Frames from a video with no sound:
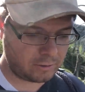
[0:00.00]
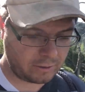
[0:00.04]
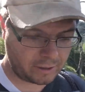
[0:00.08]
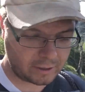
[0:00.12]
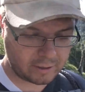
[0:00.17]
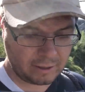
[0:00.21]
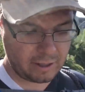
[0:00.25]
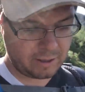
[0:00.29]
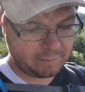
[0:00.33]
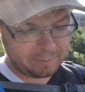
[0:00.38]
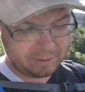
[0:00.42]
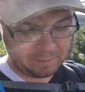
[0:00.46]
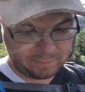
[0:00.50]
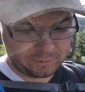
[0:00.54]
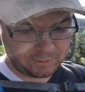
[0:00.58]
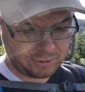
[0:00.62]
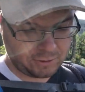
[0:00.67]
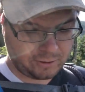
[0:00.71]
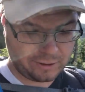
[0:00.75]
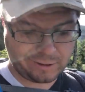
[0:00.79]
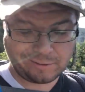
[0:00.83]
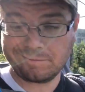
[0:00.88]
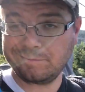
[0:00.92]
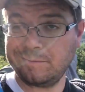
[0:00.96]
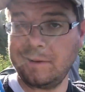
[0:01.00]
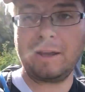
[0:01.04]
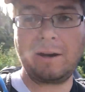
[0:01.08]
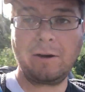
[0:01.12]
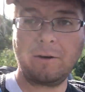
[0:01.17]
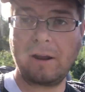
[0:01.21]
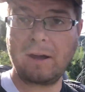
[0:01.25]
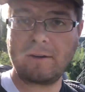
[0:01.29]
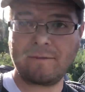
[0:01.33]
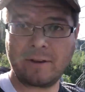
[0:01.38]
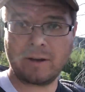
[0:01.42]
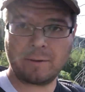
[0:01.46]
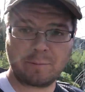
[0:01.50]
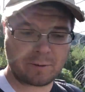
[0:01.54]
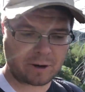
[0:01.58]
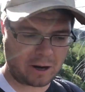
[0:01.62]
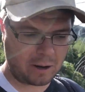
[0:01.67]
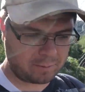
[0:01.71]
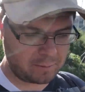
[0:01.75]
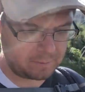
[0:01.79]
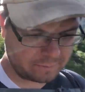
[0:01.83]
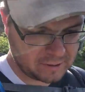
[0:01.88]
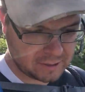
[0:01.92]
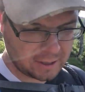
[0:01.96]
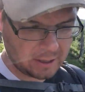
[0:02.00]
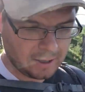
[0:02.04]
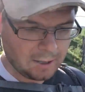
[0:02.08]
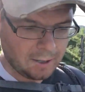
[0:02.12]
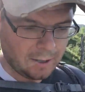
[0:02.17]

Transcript: and a lot of people do it and they don't have any problems.